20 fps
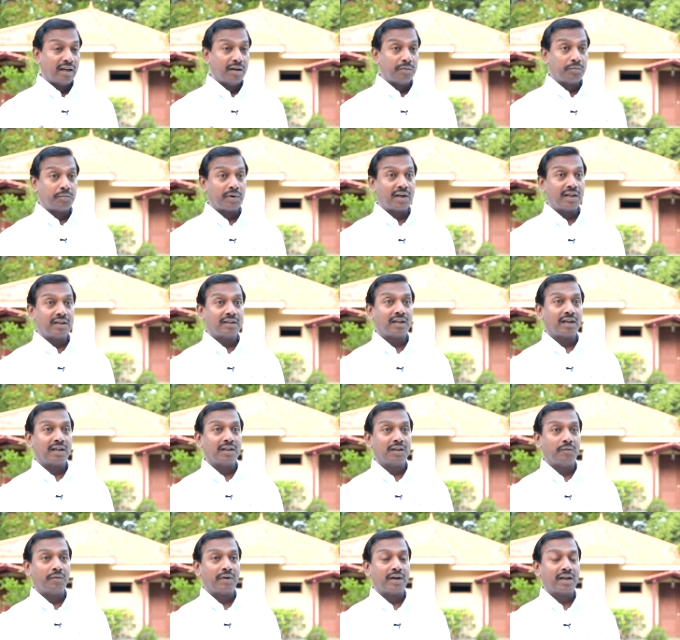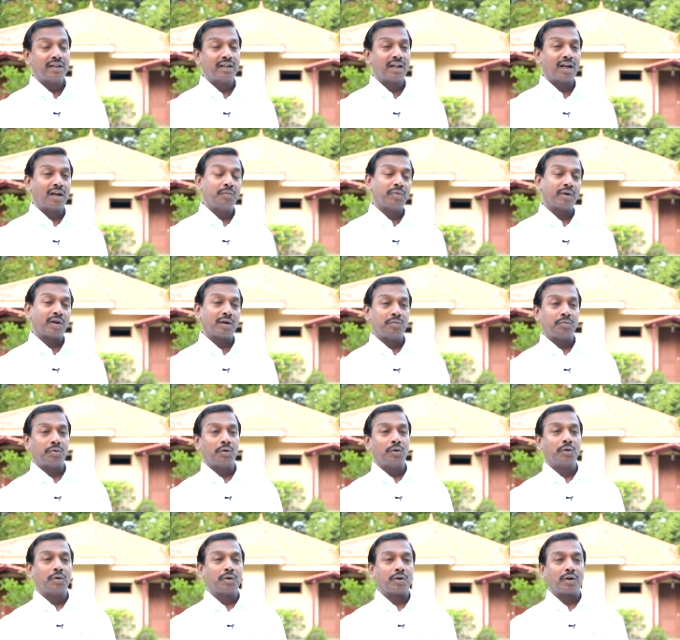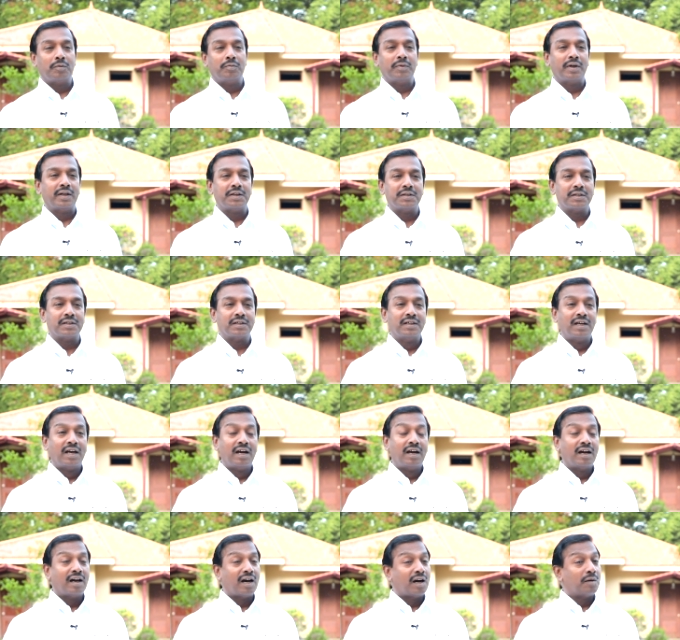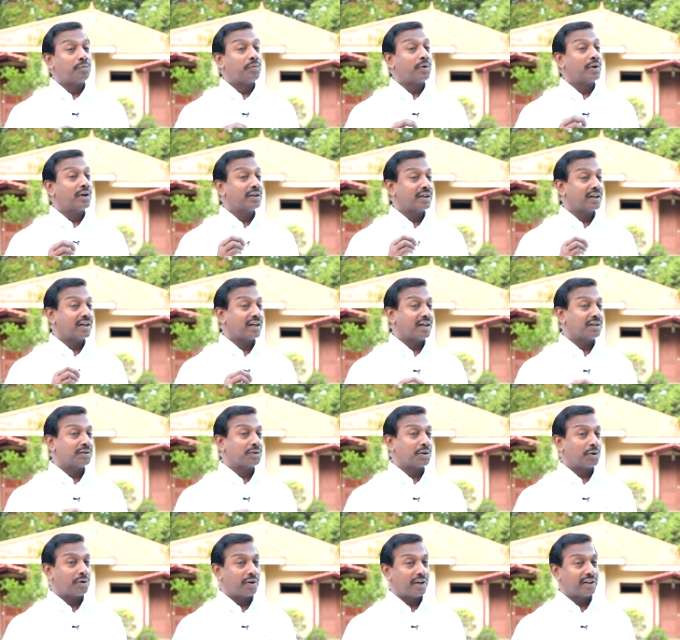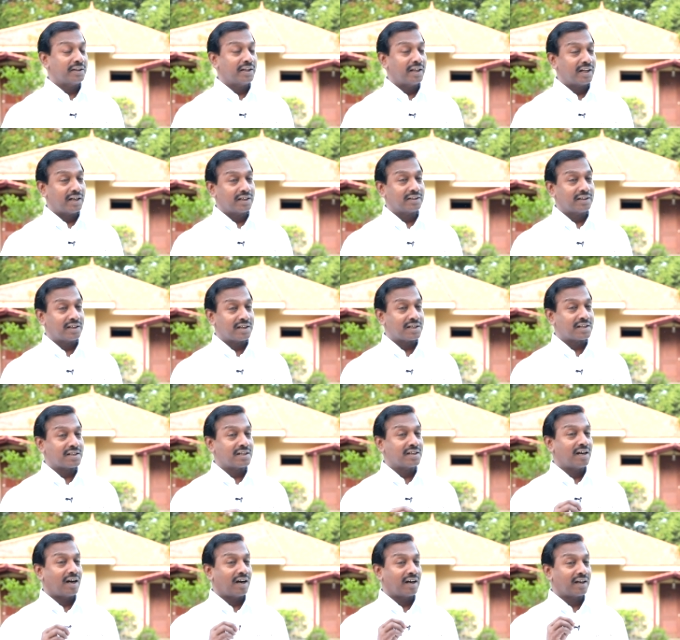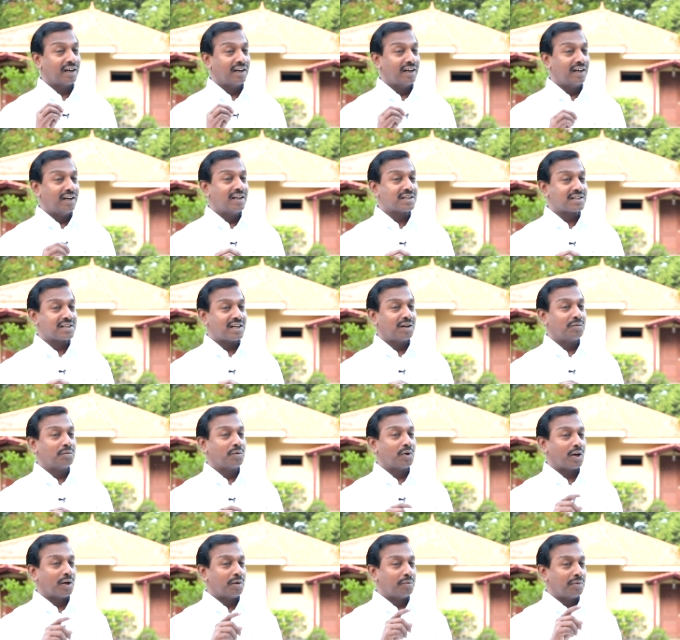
how we will be delivered from, et cetera. At that time, this word comes through